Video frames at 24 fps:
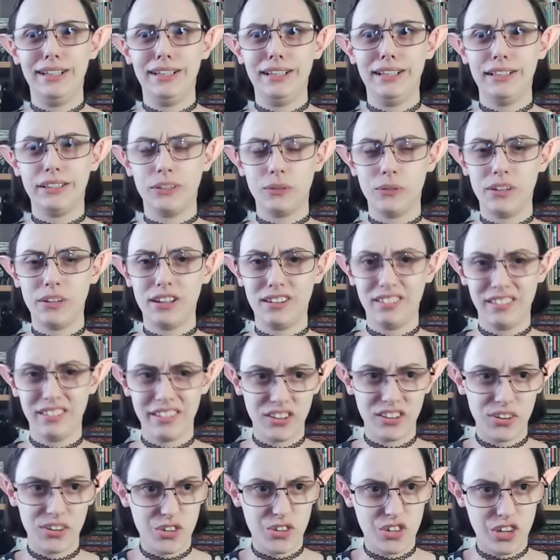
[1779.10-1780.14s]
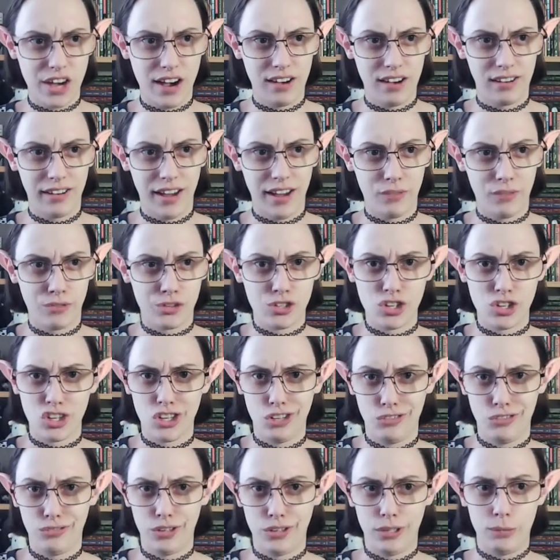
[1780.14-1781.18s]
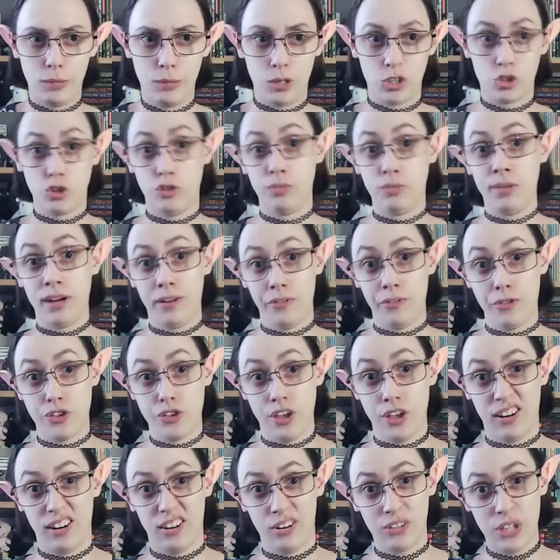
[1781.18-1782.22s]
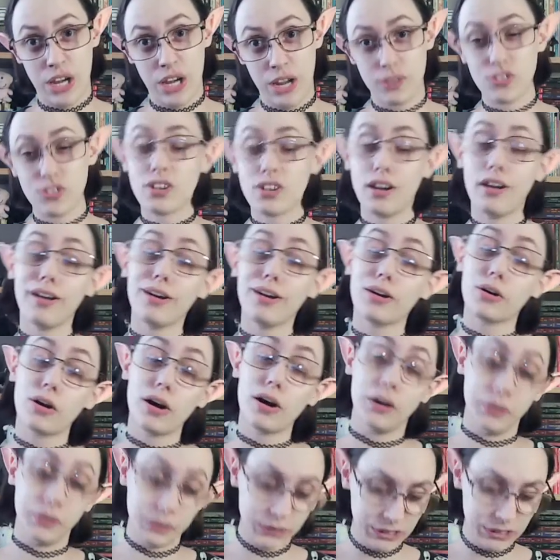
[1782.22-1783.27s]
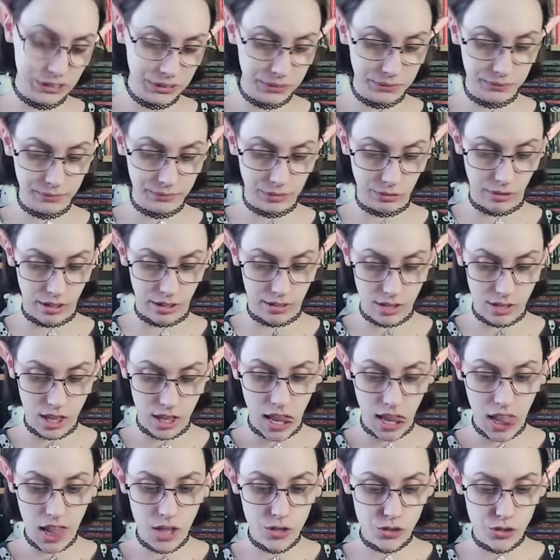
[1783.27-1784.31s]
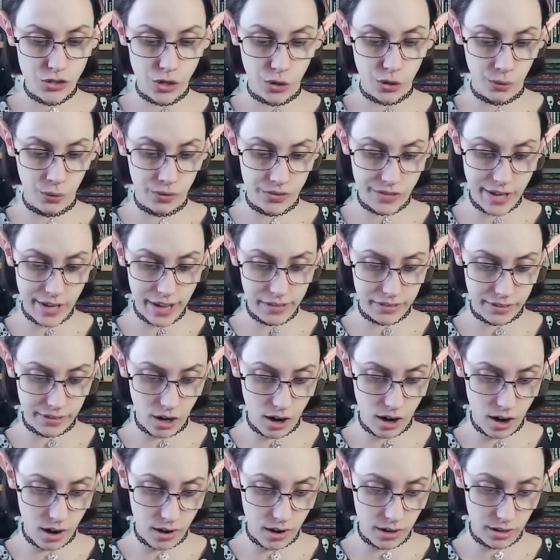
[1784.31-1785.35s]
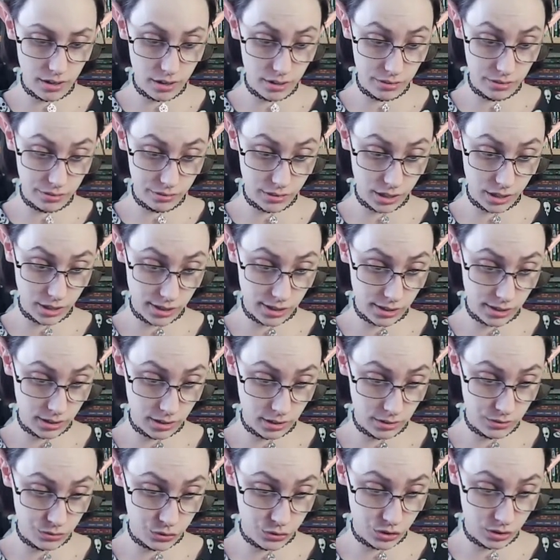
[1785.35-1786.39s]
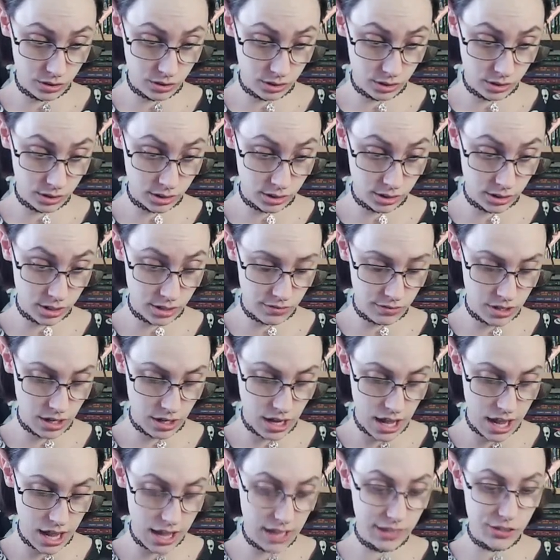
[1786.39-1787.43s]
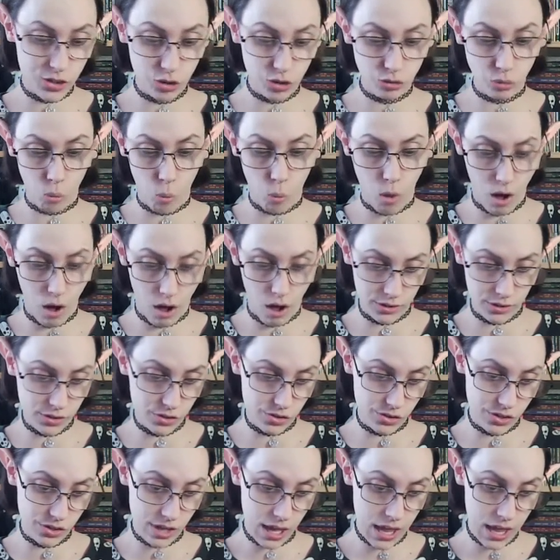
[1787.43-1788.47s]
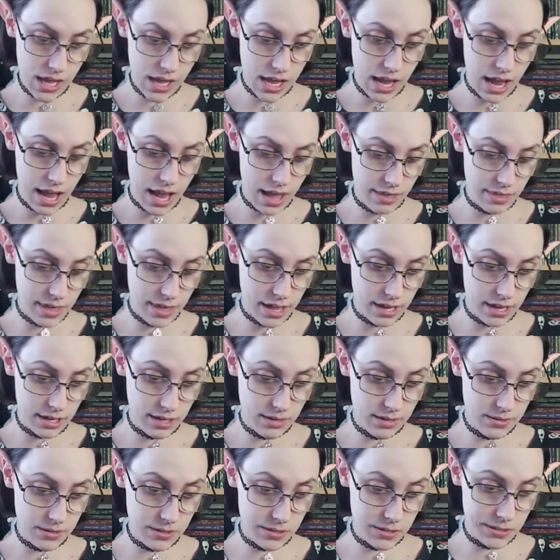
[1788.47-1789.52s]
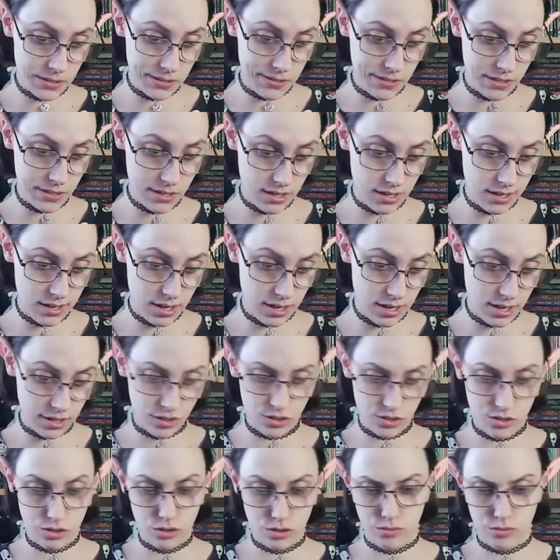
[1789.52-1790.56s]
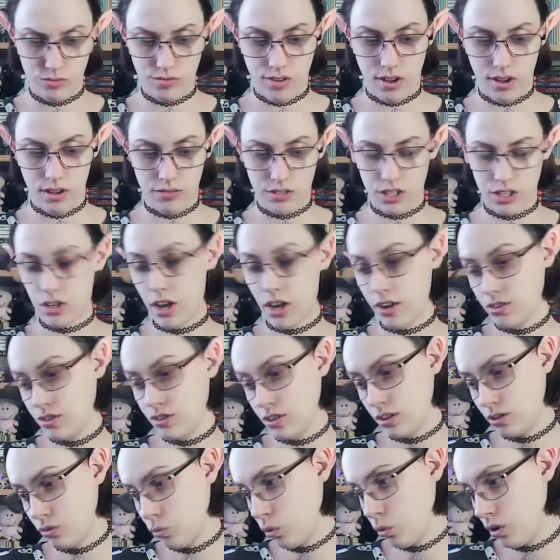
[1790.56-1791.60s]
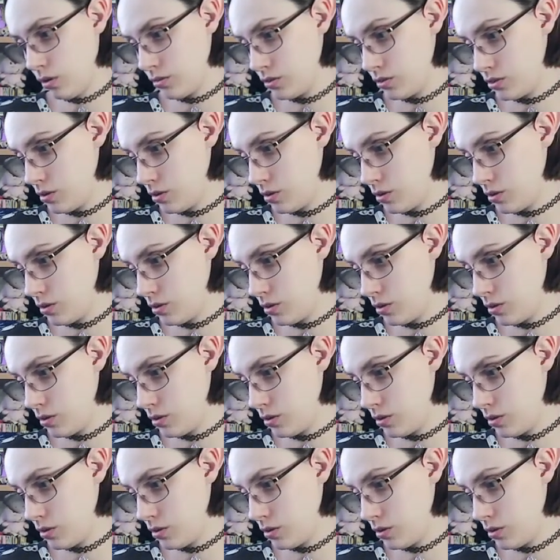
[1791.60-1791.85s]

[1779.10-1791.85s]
Don't get a leather chair and have sticky feet because you've been outside all day. It's kind of gross. Okay. So, the death card. 5, 6, 7, 8 of wands. And then 6 of wands.